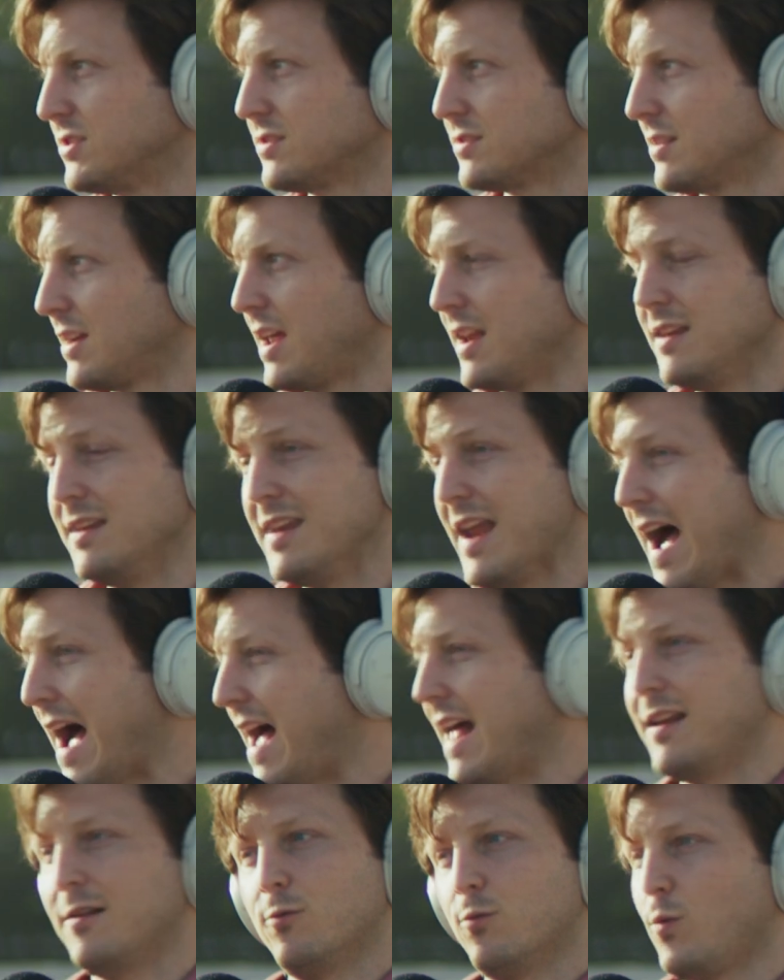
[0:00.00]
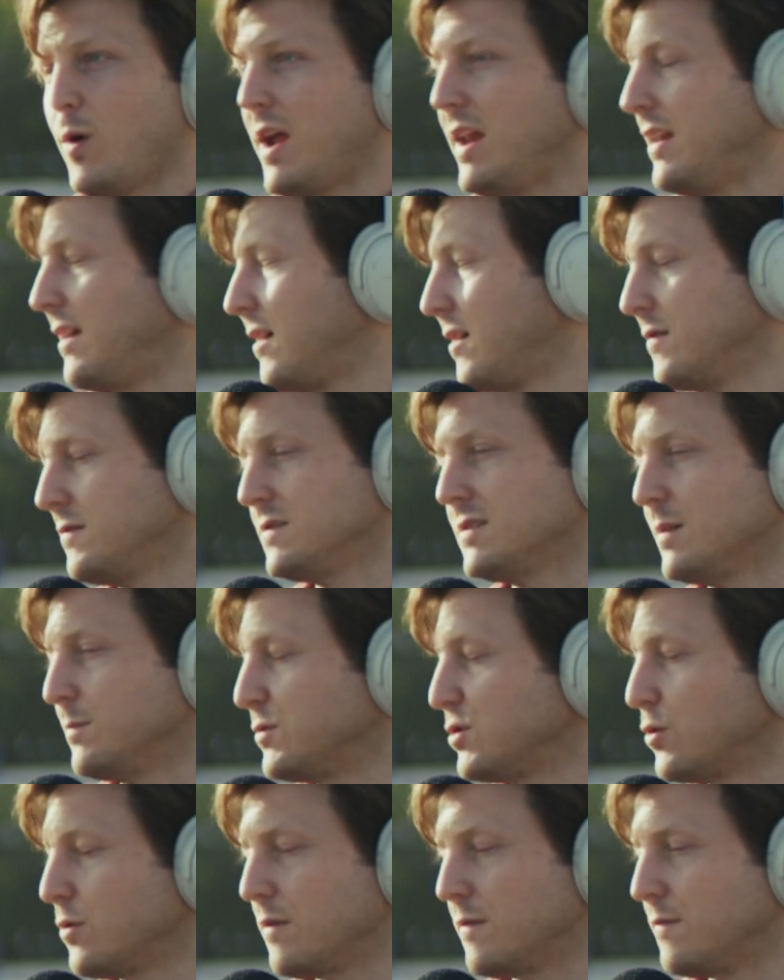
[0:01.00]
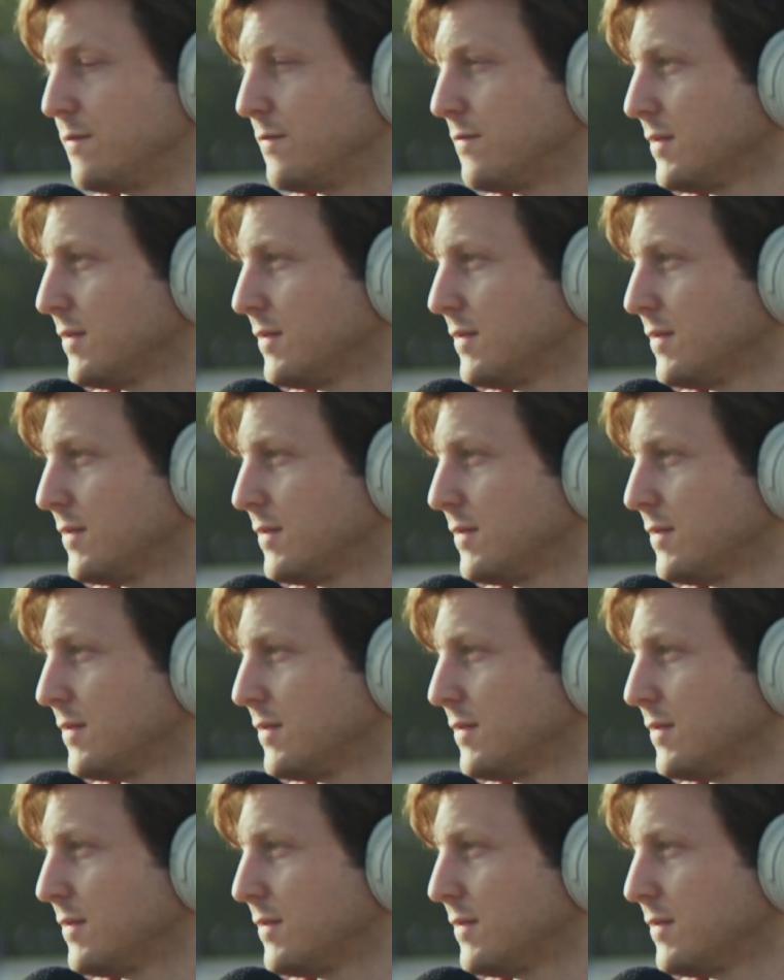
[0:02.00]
and not waiting on some sort of